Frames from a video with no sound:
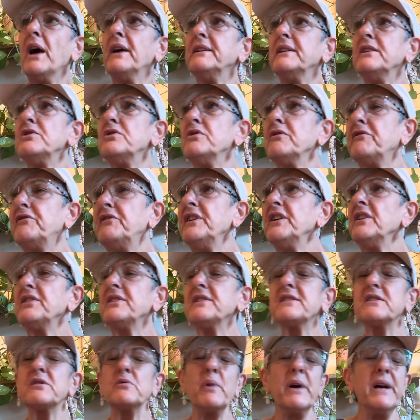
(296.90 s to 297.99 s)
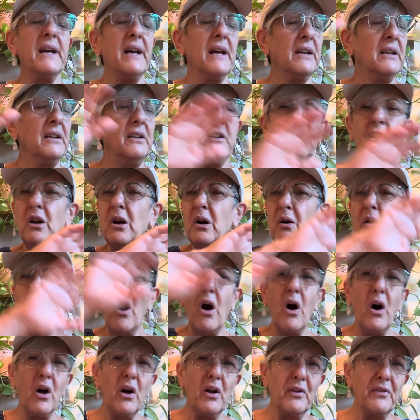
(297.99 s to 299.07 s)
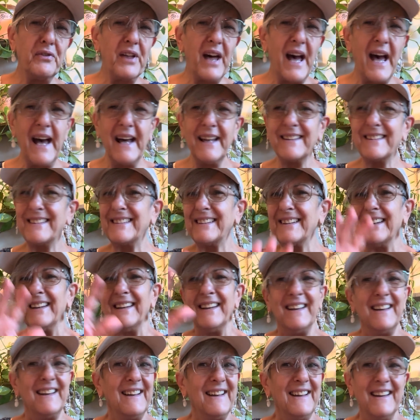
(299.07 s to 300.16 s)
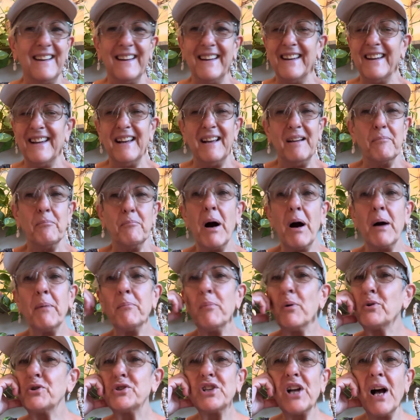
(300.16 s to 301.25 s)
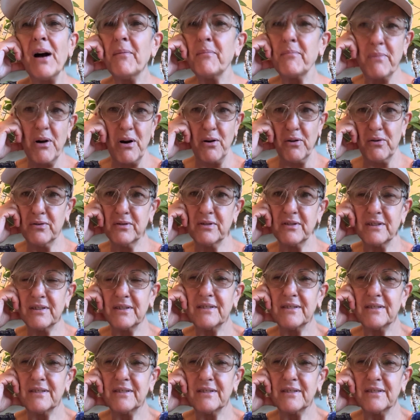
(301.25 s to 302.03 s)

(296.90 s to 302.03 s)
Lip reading: did you feel this way? And all that mumbo jumbo.